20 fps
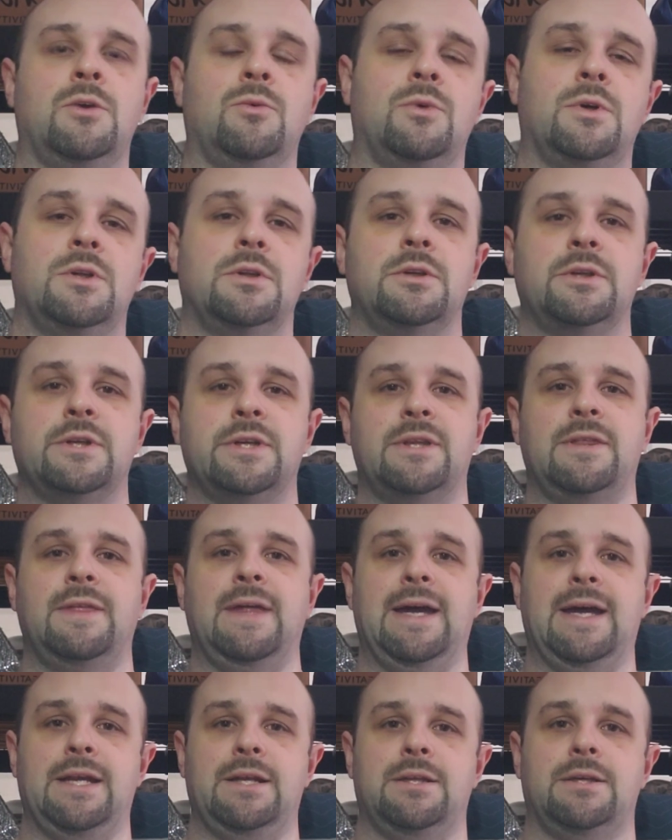Well, look at
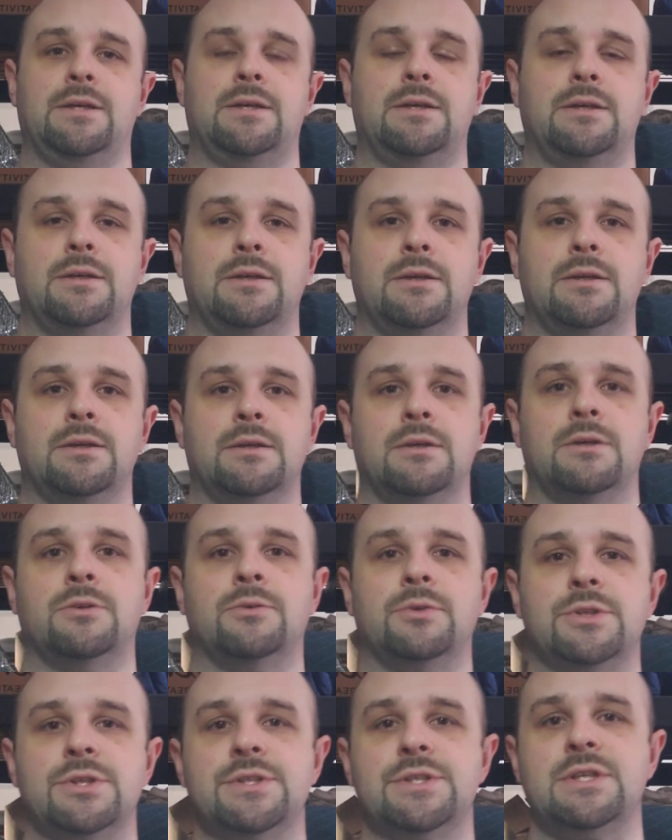that.
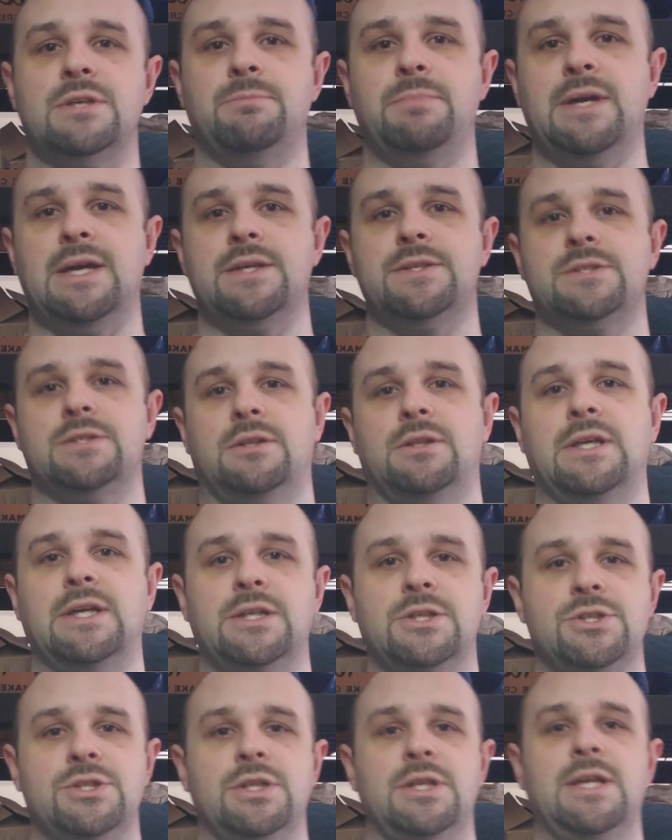Just get past
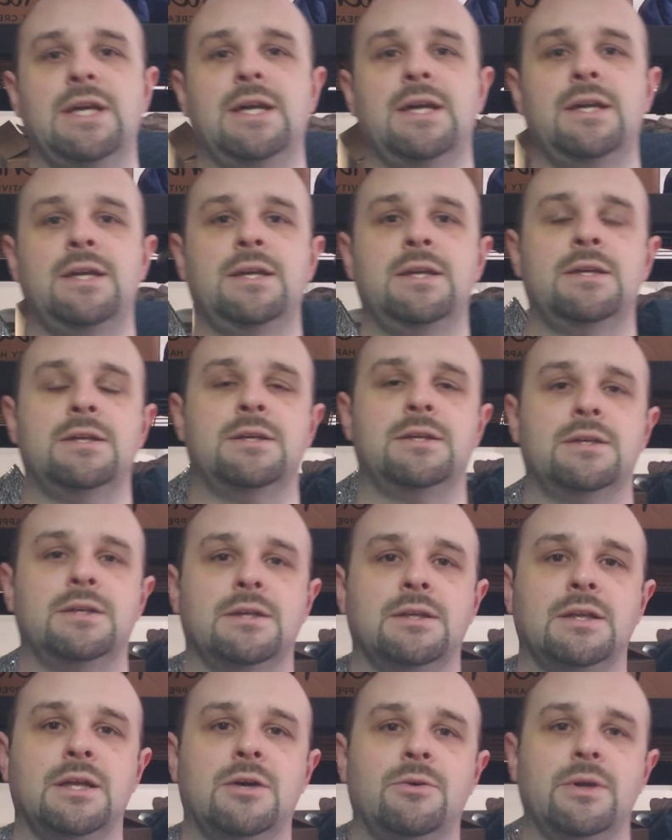election day,
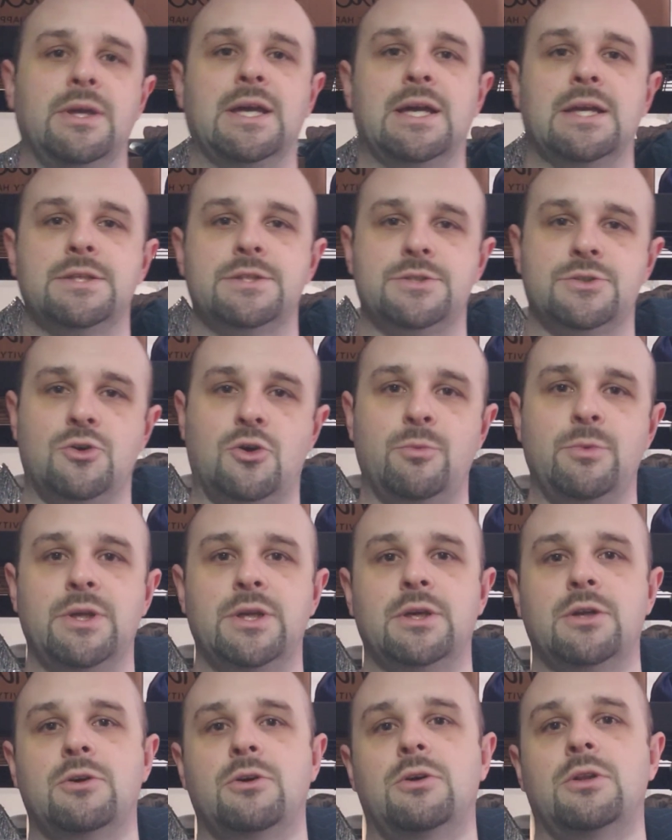and now we got Stormy
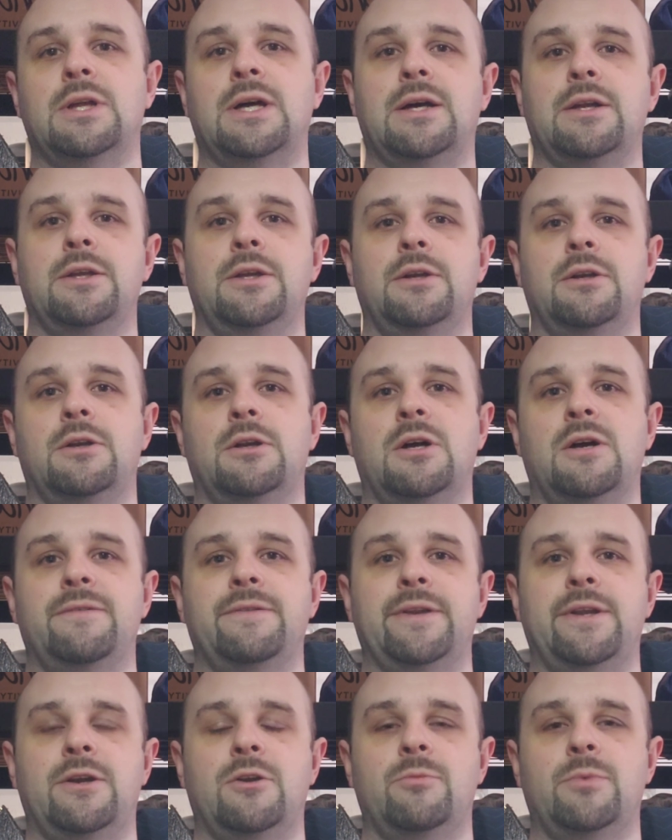Nicole out here
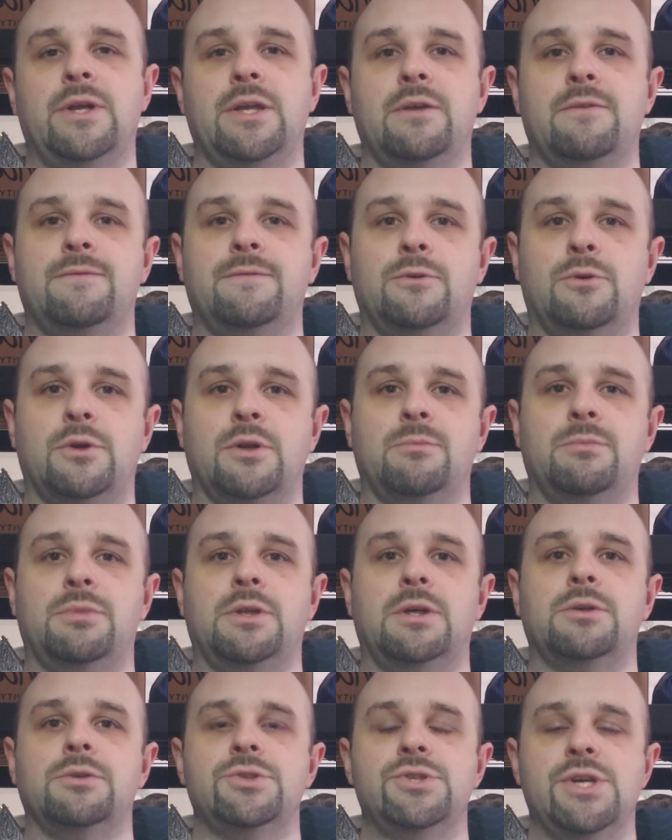offering everybody in Florida
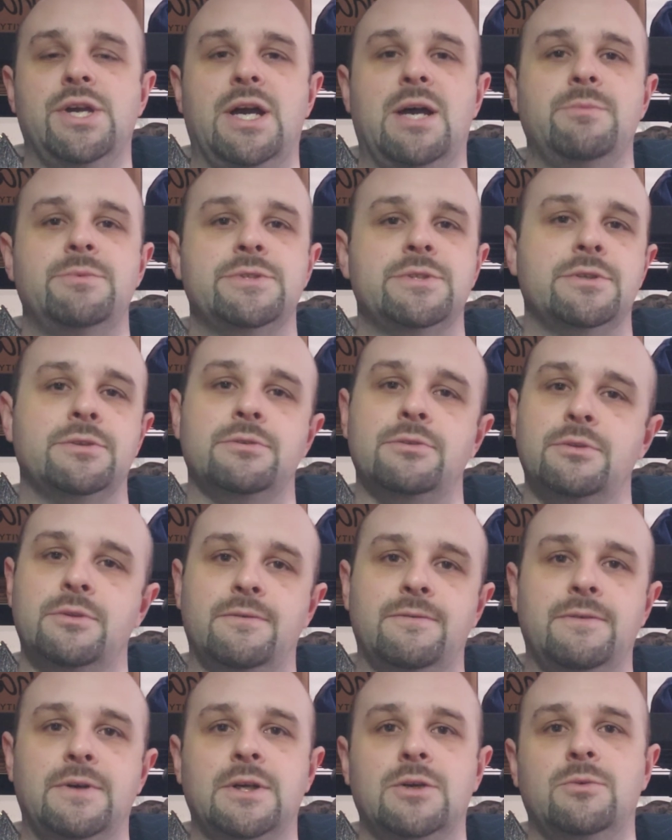blowjobs. Who the
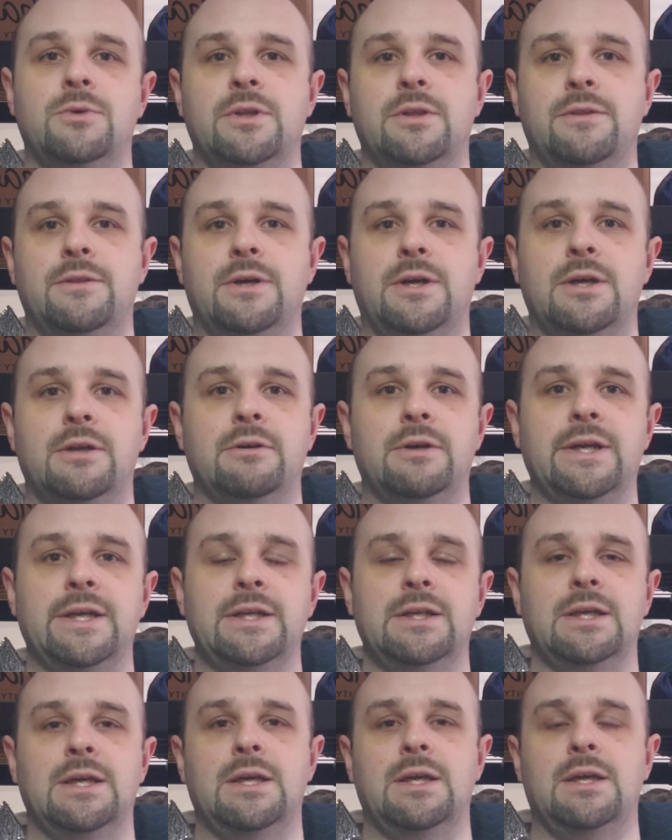fuck would have thought, right?